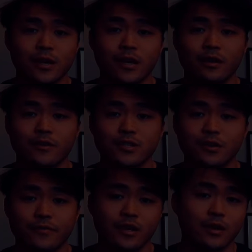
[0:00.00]
take care of
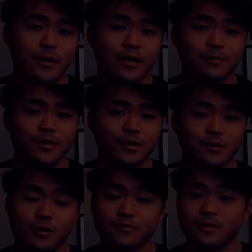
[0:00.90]
yourself in an abandoned
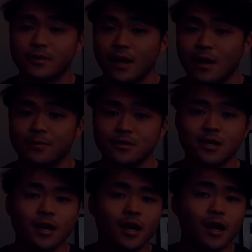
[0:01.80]
building? What if something happens?
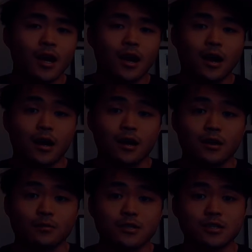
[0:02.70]

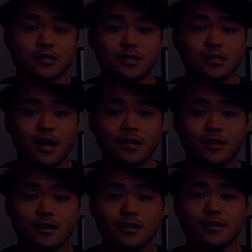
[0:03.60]
Which leads us on
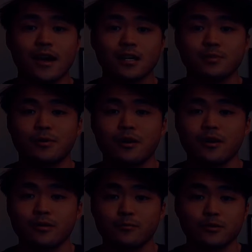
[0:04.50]
to the next
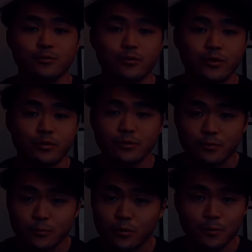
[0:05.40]
part, which we
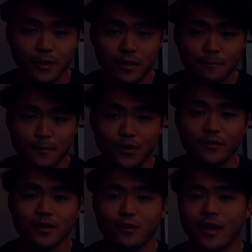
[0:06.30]
will be
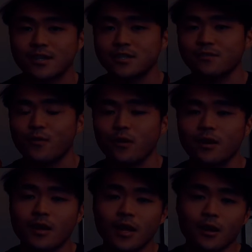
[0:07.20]
moving locations for,
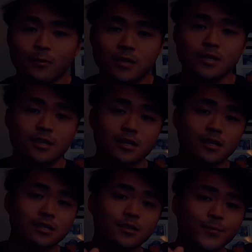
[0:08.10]
which
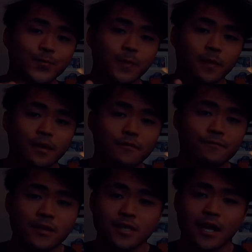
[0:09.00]
is
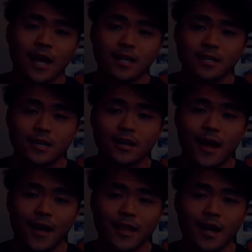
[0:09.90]
physicality
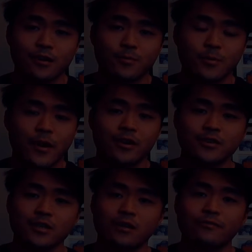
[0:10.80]
and how to prepare
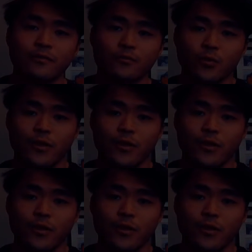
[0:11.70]
yourself for